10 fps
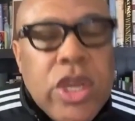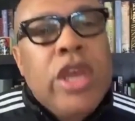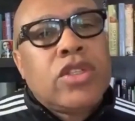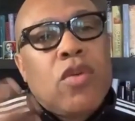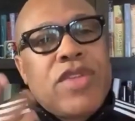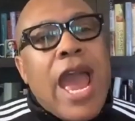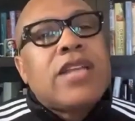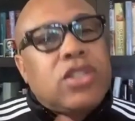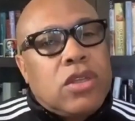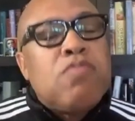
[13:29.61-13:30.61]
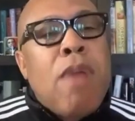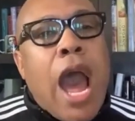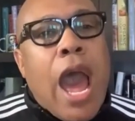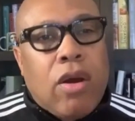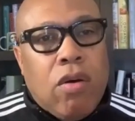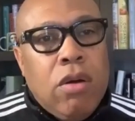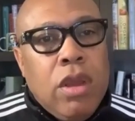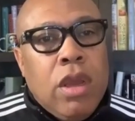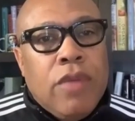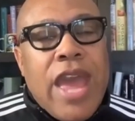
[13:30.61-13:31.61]
So that's the model
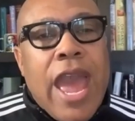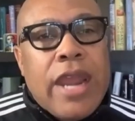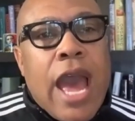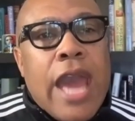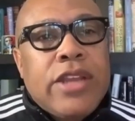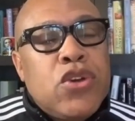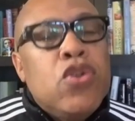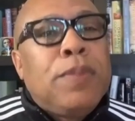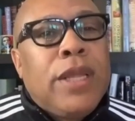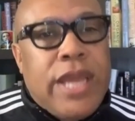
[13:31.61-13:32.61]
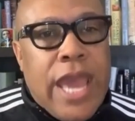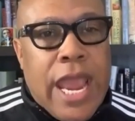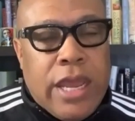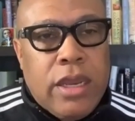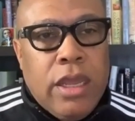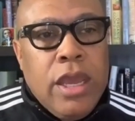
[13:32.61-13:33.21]
that I duplicated,